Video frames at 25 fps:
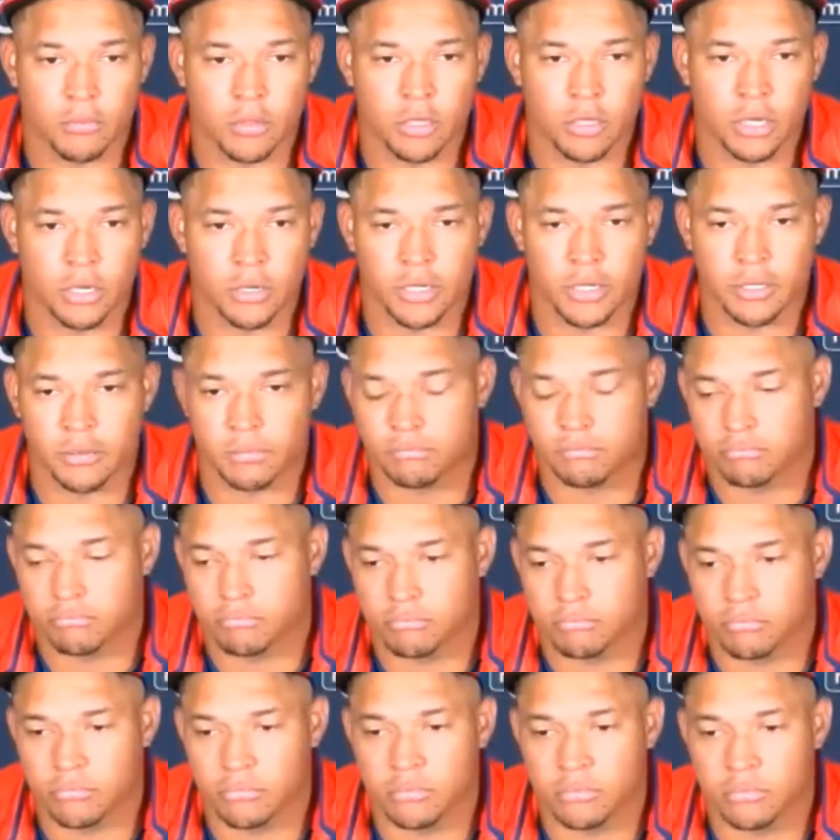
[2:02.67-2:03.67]
you know, and
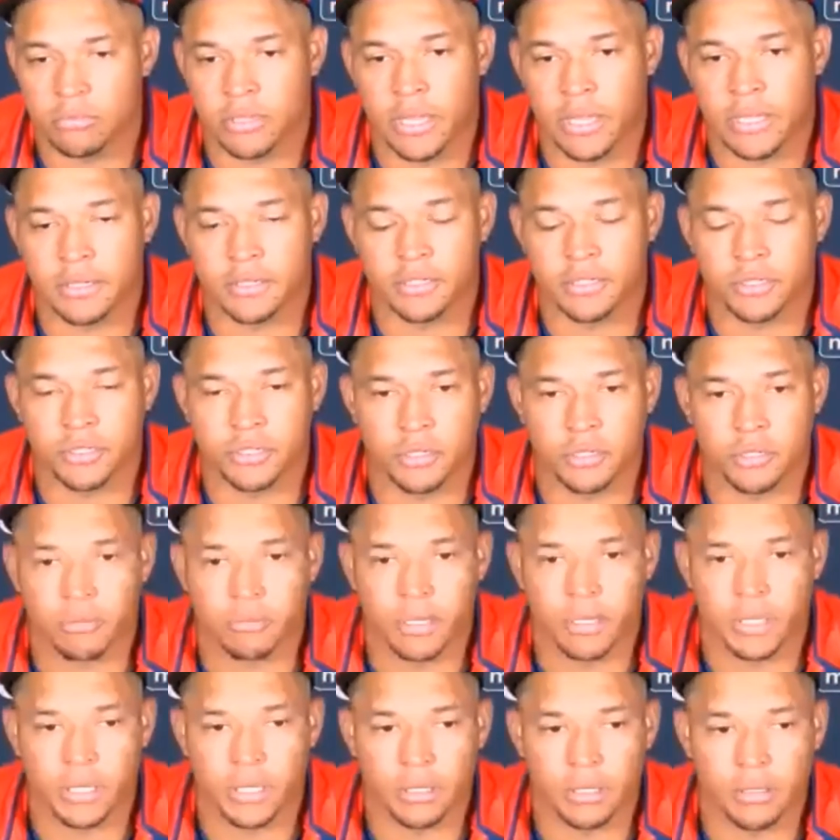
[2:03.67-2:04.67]
kind of just showed
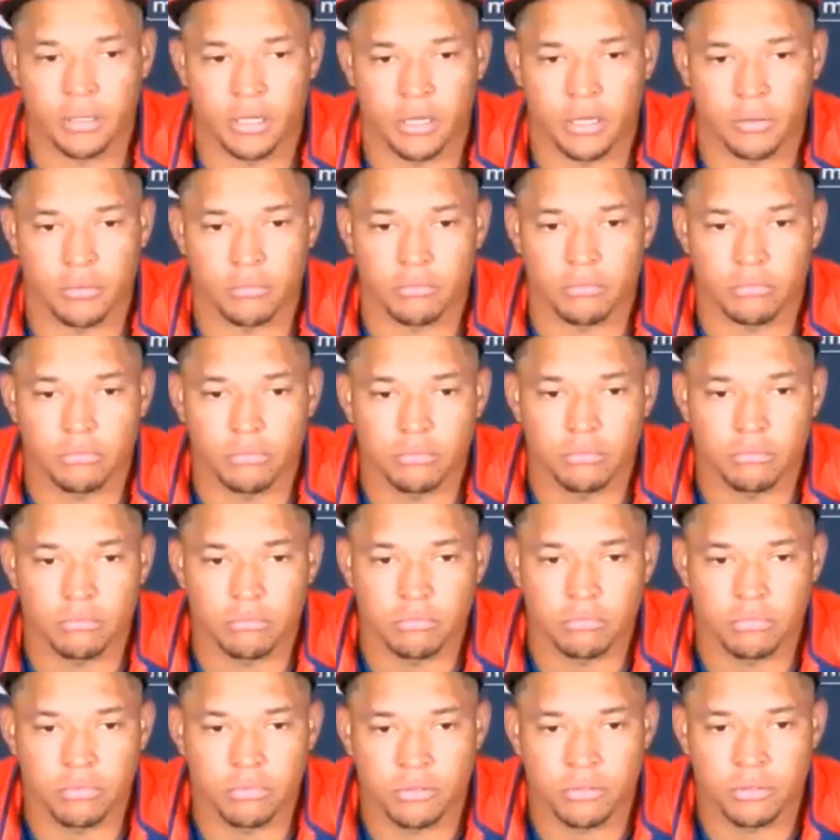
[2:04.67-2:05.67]
me, you know,
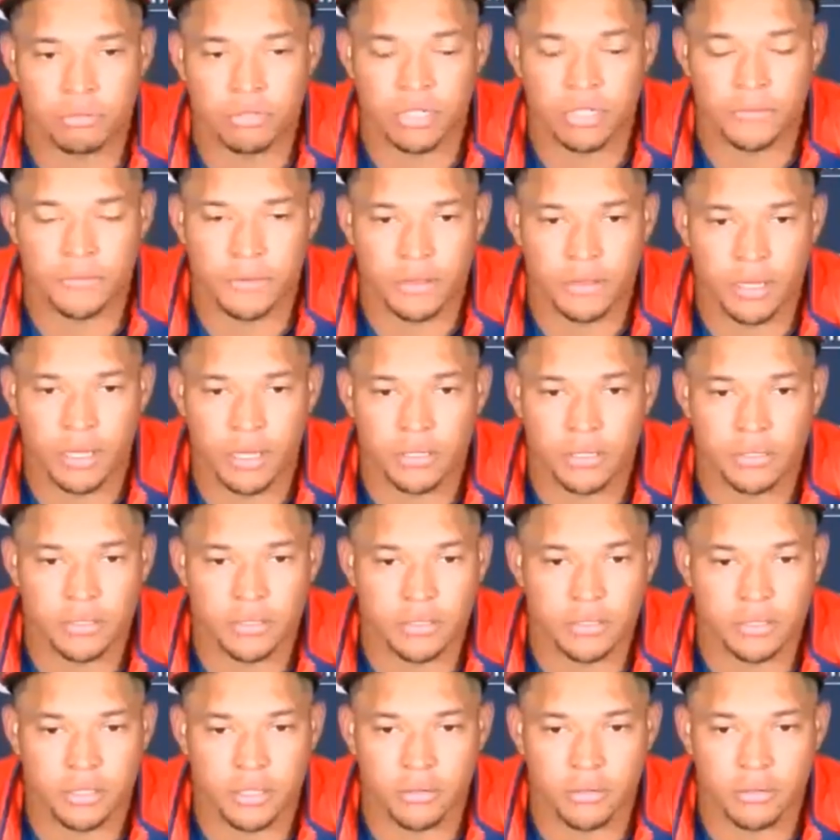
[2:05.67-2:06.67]
two different
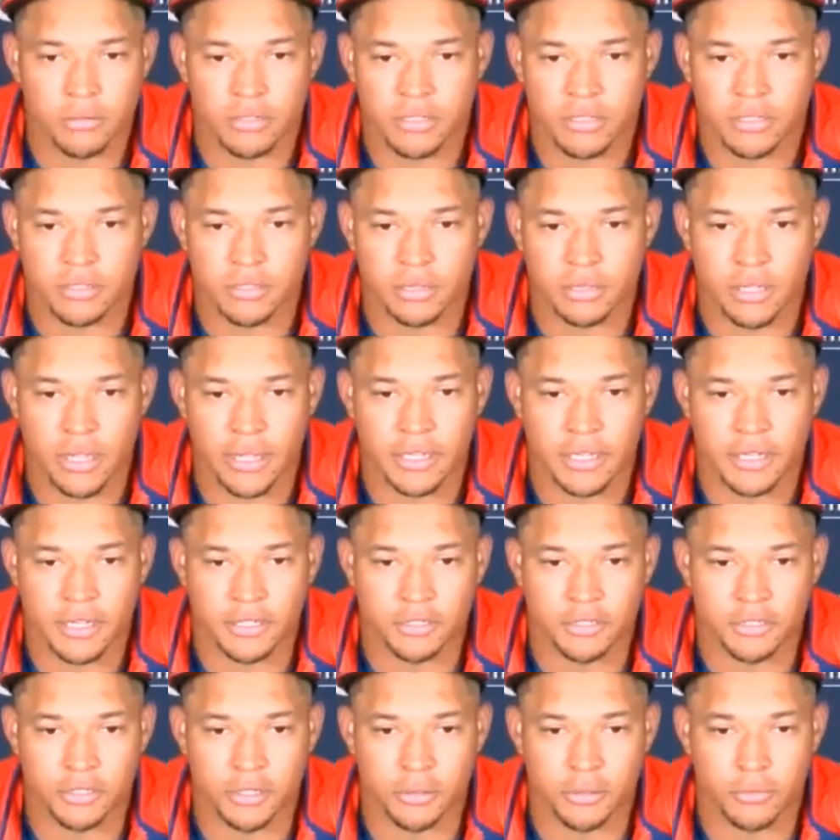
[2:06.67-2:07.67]
things. You know, it's a lot
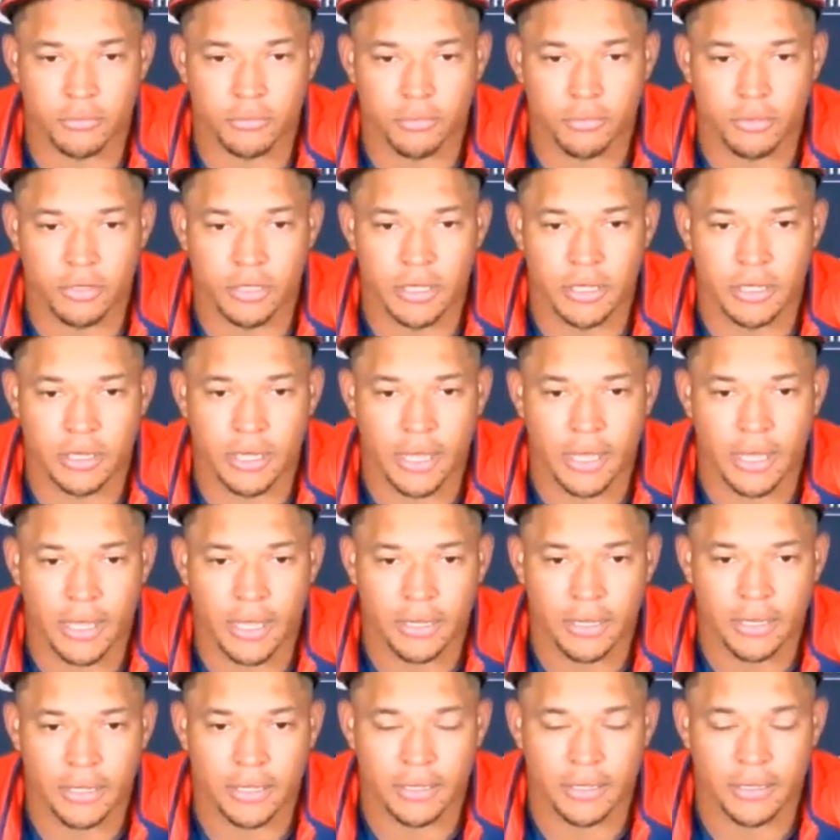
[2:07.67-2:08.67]
easier when you get
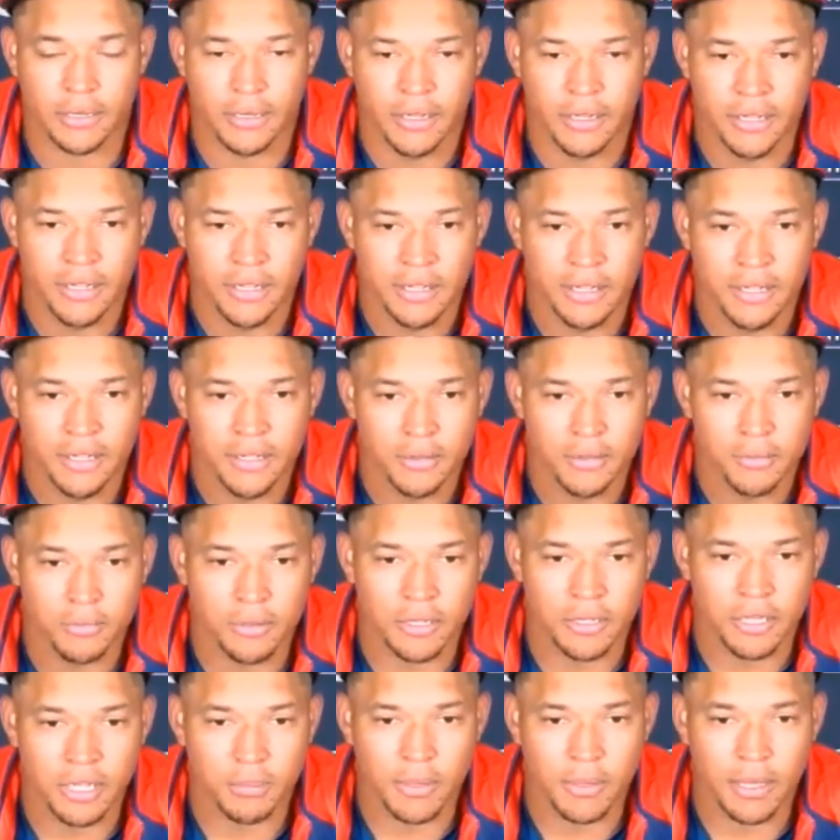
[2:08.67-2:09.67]
ahead, and
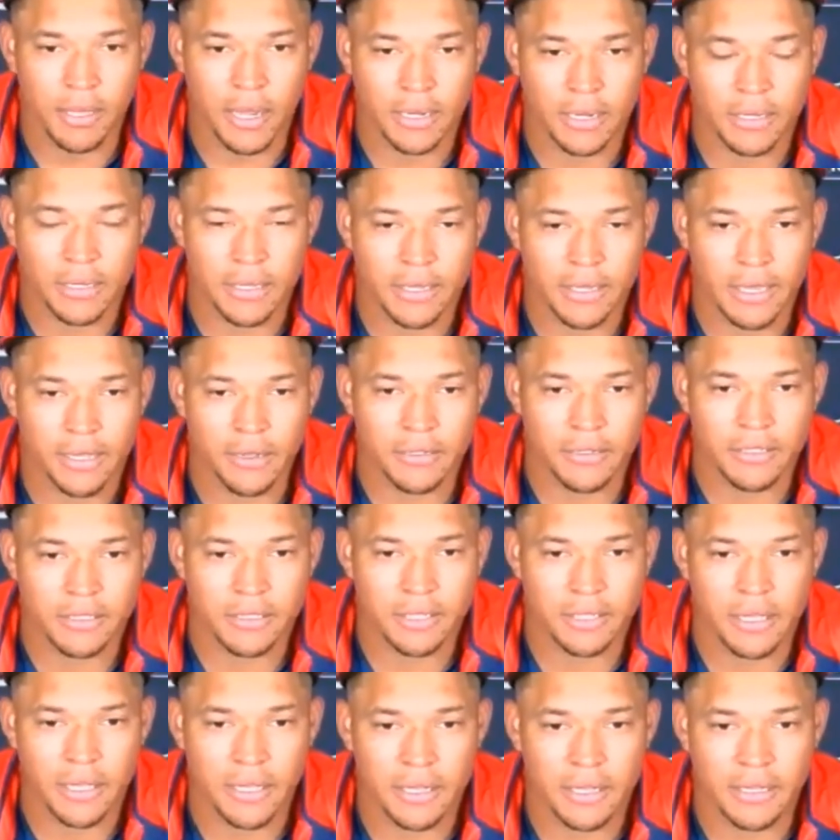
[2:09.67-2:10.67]
when you get behind in counts,
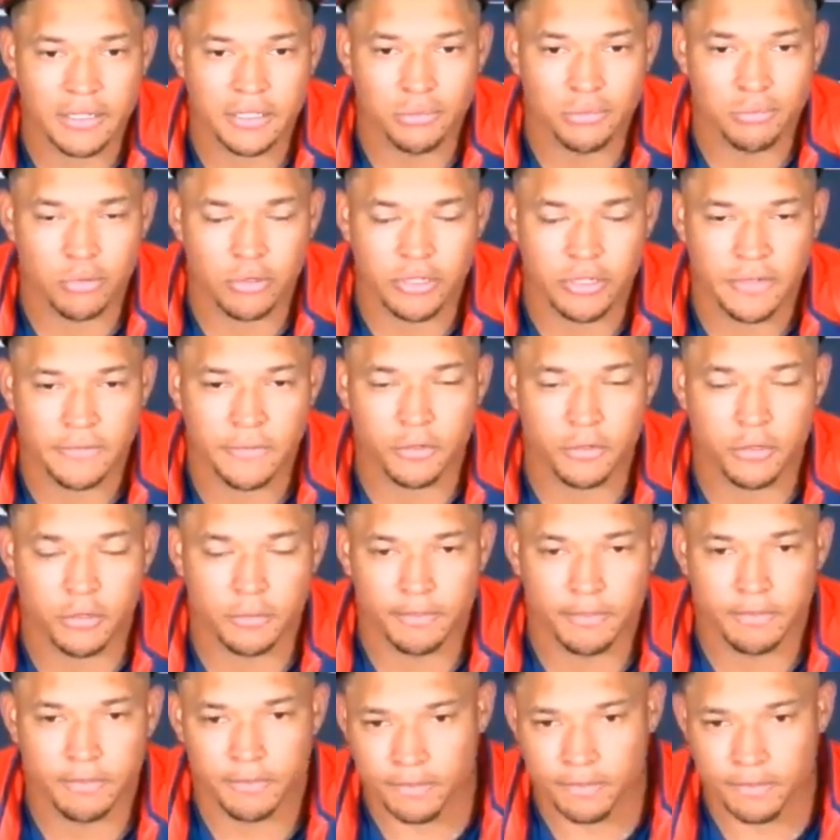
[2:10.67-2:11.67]
it gets a little more
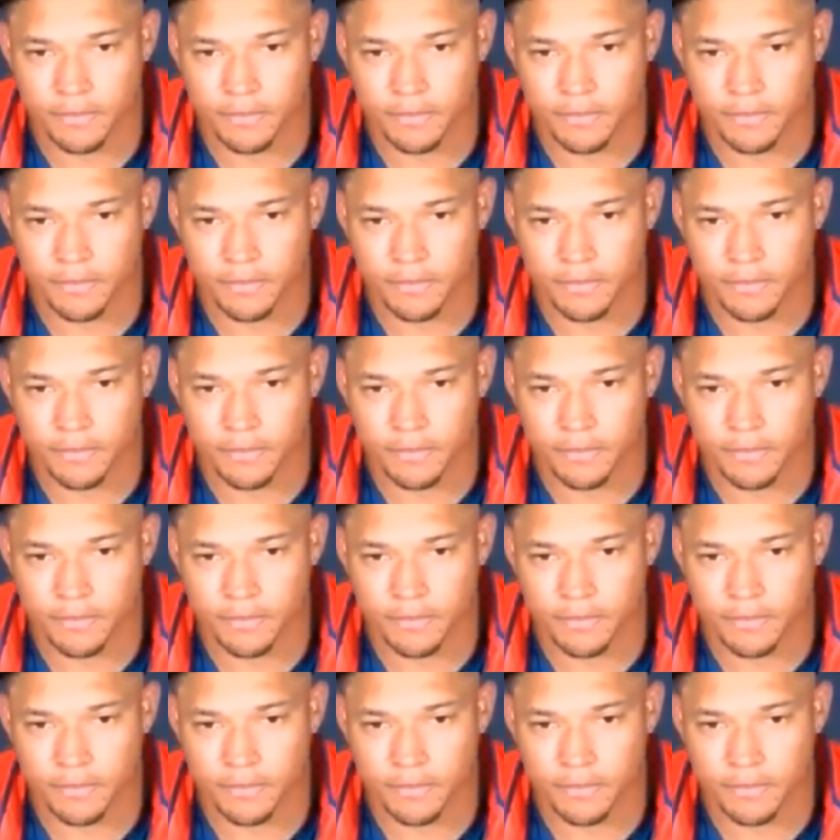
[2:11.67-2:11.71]
difficult.